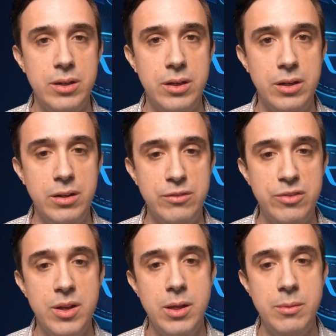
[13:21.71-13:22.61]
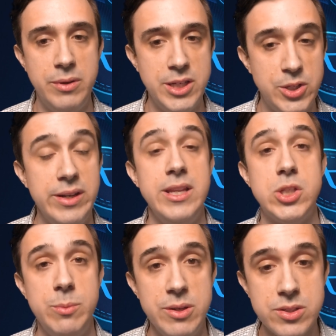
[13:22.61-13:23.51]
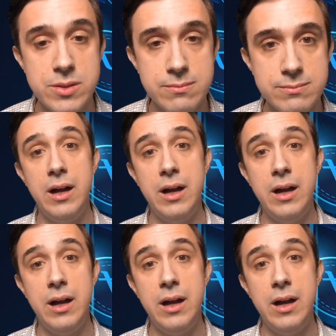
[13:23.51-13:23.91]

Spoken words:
of monetary instruments.